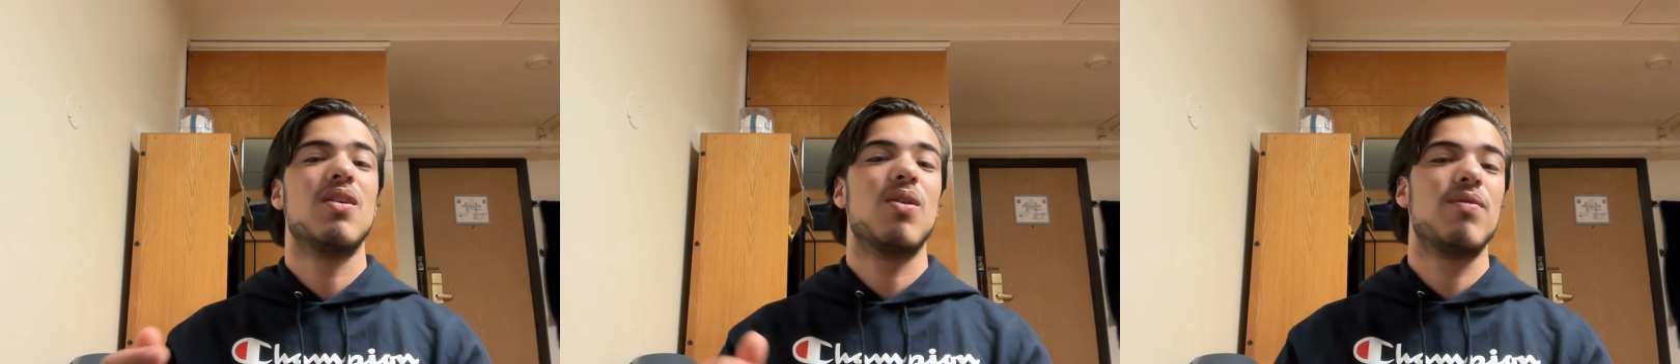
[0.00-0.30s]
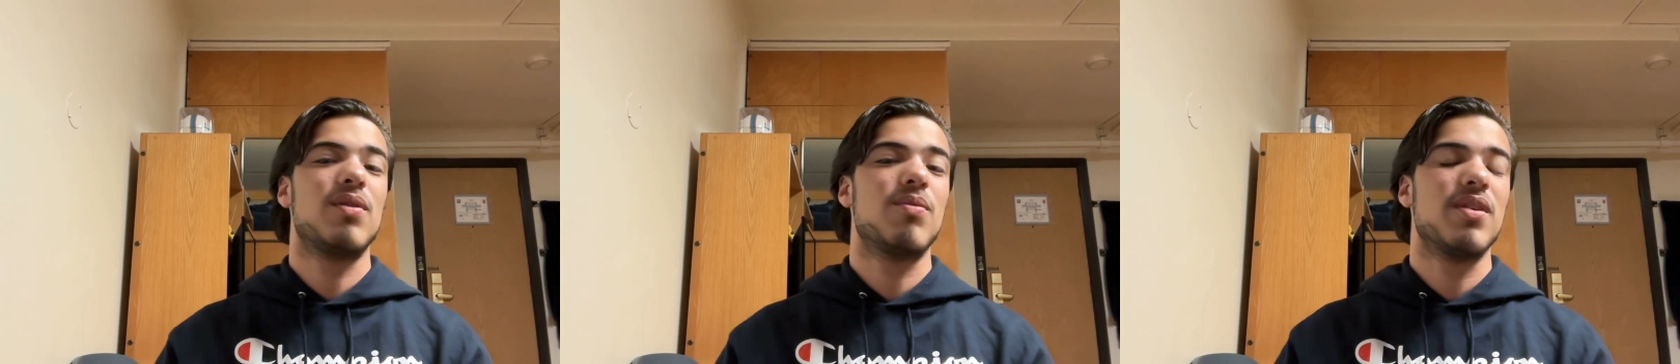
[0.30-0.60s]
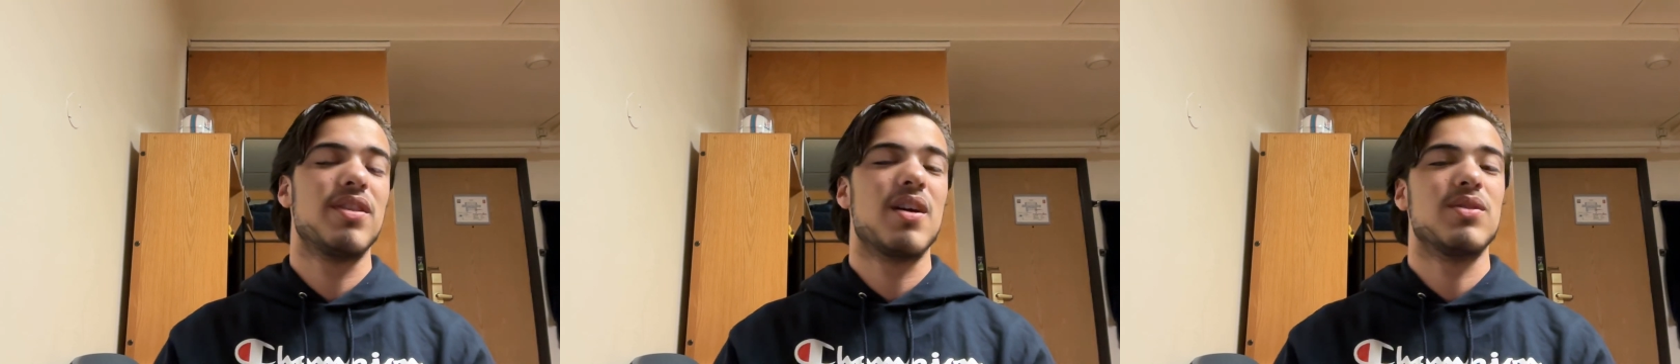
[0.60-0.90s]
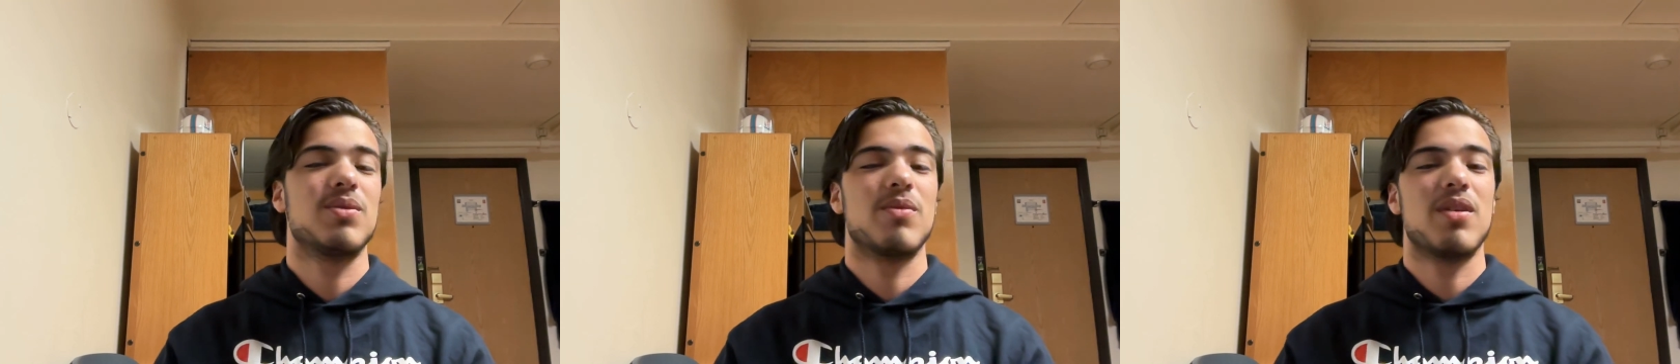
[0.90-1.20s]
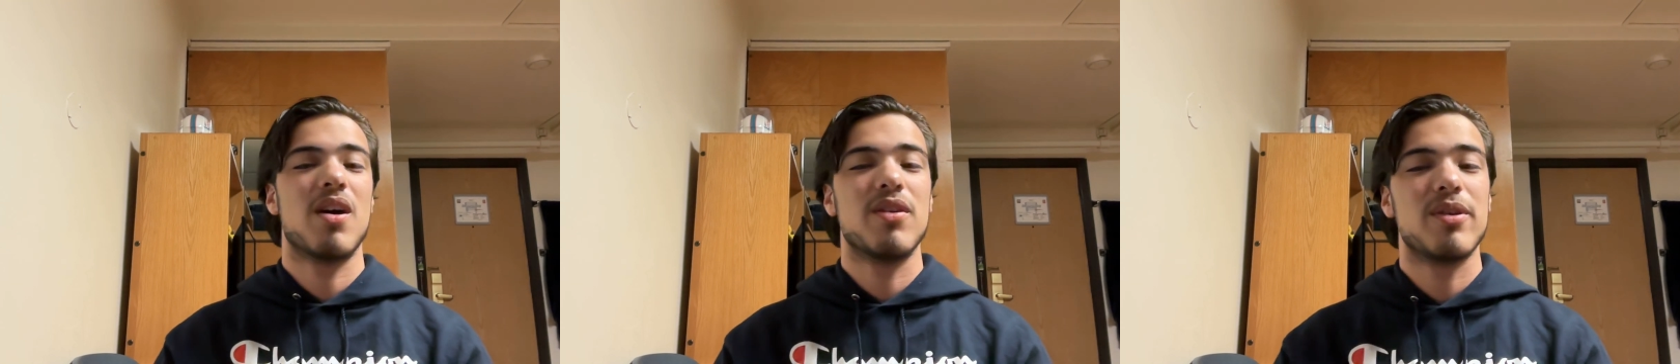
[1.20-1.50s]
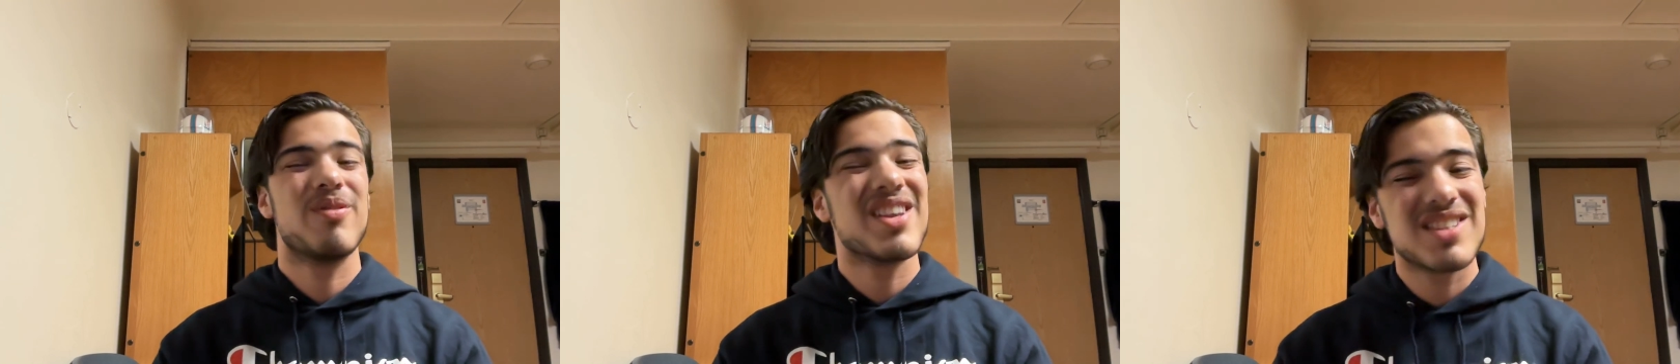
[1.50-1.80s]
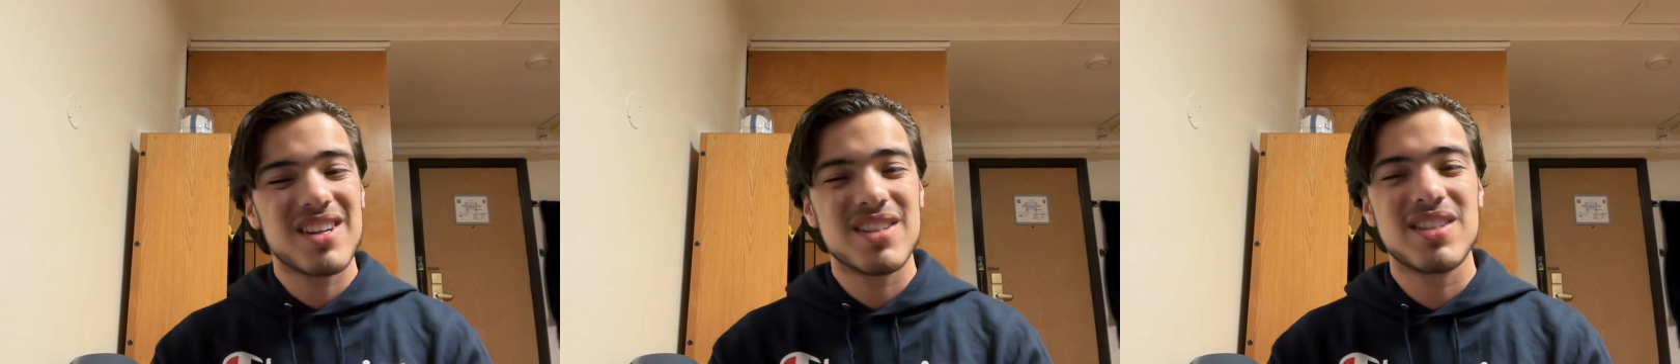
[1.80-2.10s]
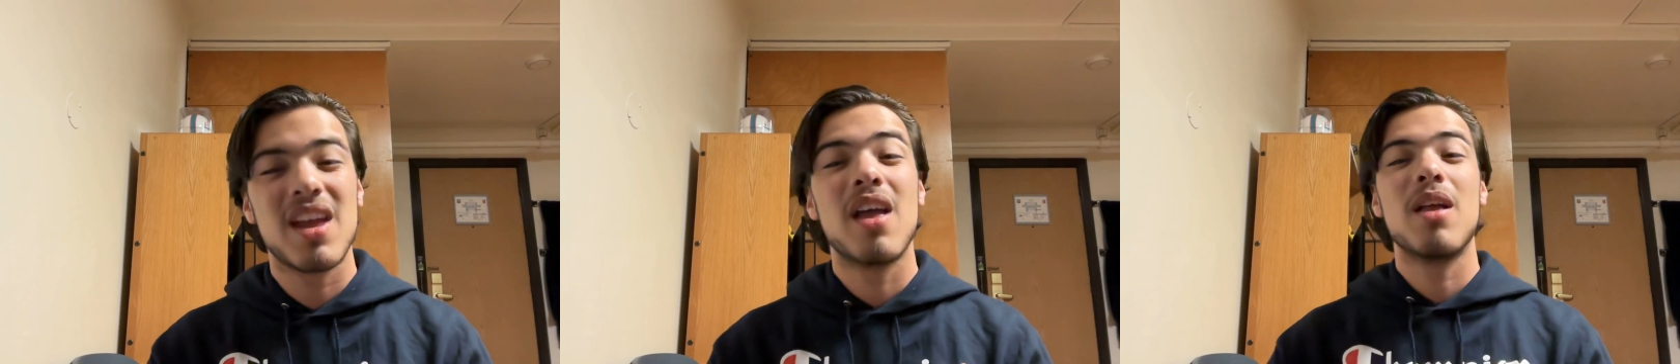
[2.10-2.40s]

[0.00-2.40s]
over 1,100 residents.